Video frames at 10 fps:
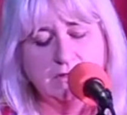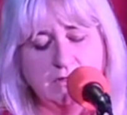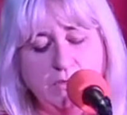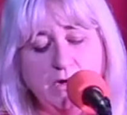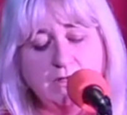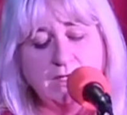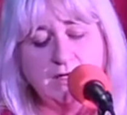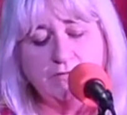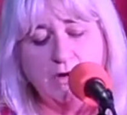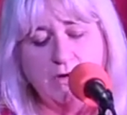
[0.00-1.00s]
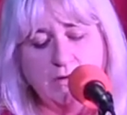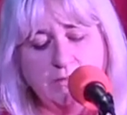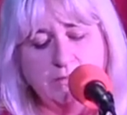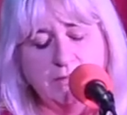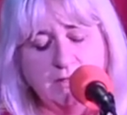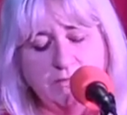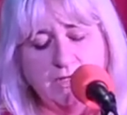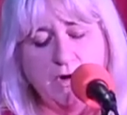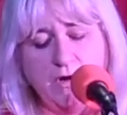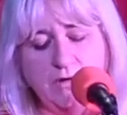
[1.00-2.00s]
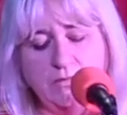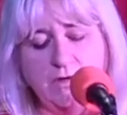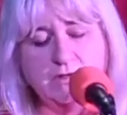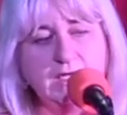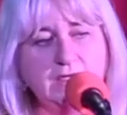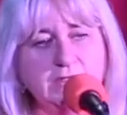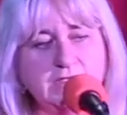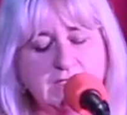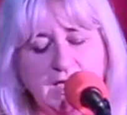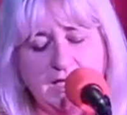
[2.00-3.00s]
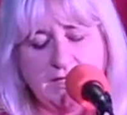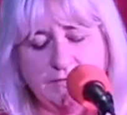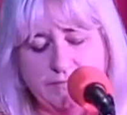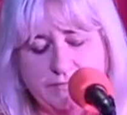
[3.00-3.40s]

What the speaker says: You only leave home when home won't let you stay.